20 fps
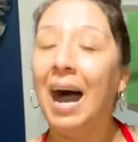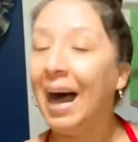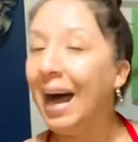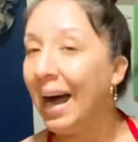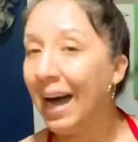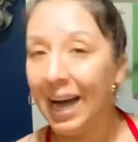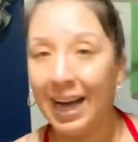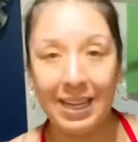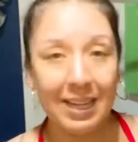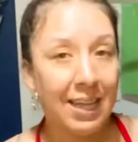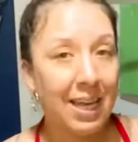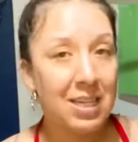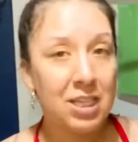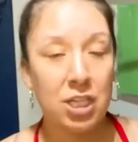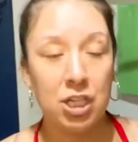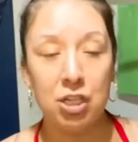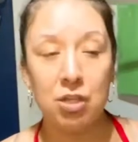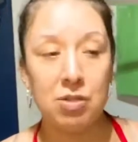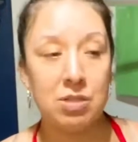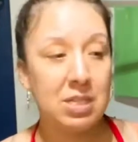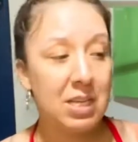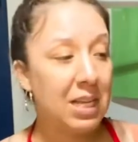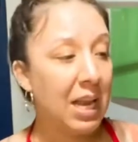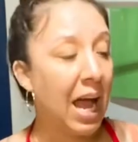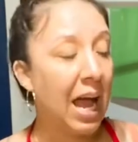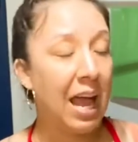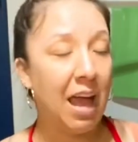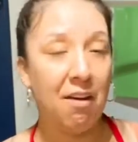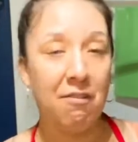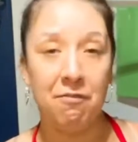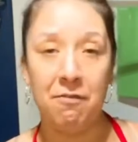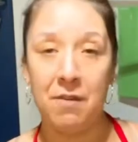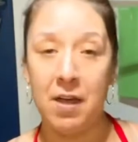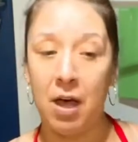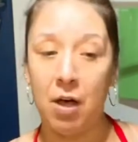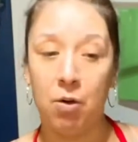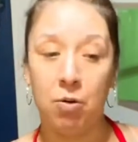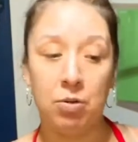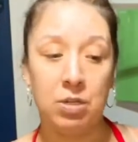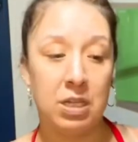I like to use it. I have
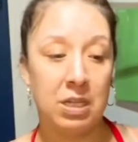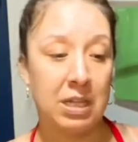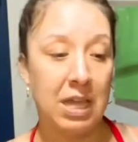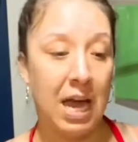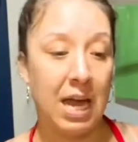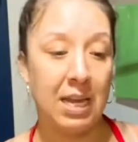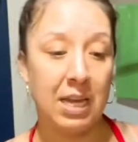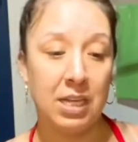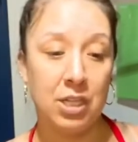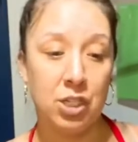found that it